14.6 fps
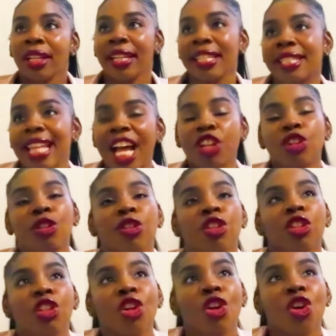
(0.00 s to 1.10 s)
is that
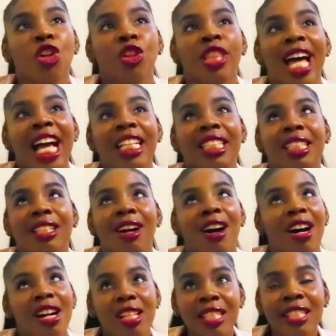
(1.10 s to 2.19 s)
that
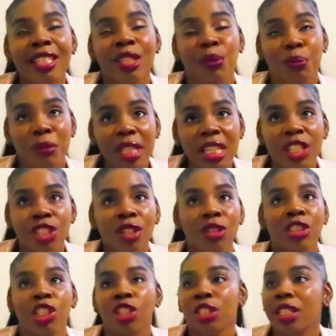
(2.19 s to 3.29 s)
caused me
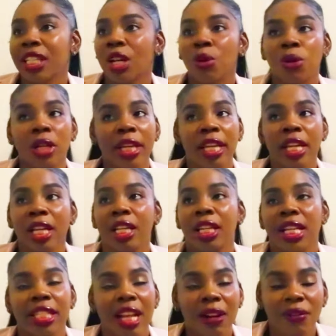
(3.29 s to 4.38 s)
to just say, okay,
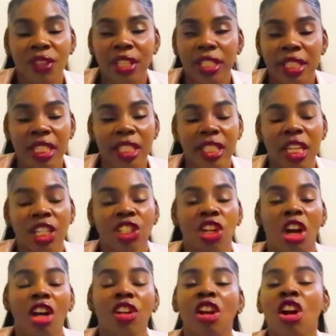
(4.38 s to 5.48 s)
let's have this
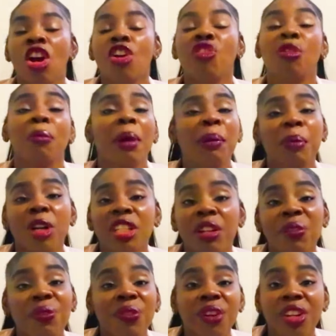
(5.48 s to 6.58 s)
C-section. Remember,
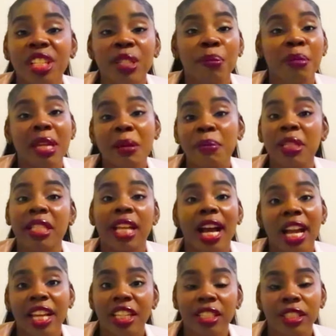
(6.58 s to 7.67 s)
your first baby
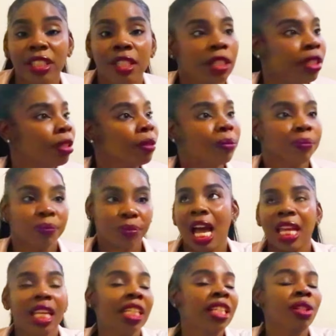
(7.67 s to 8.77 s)
died,
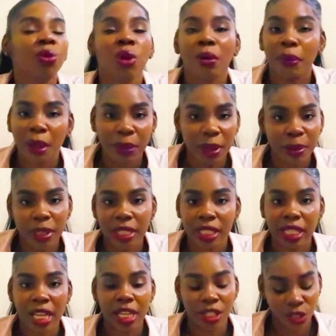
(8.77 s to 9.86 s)
and I didn't want my baby to
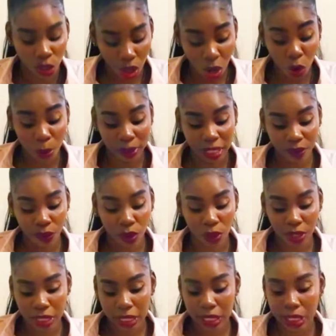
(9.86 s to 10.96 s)
die, so I opted for
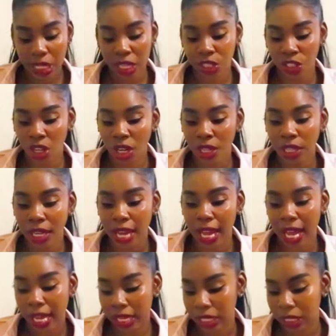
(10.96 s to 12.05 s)
the C-section.
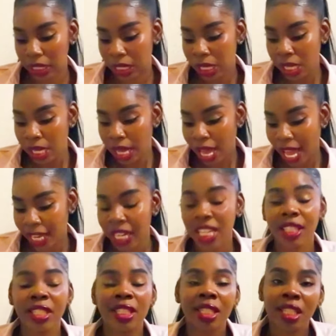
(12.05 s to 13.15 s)
And I
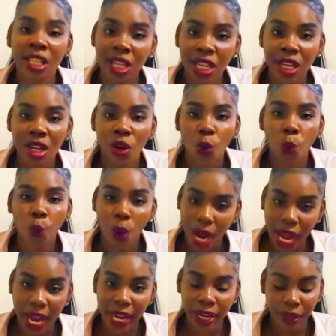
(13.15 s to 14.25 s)
can see
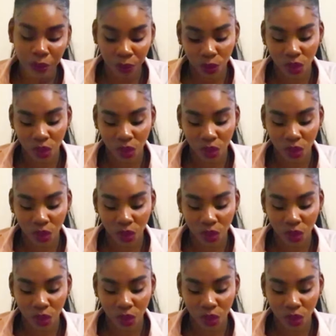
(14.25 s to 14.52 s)
why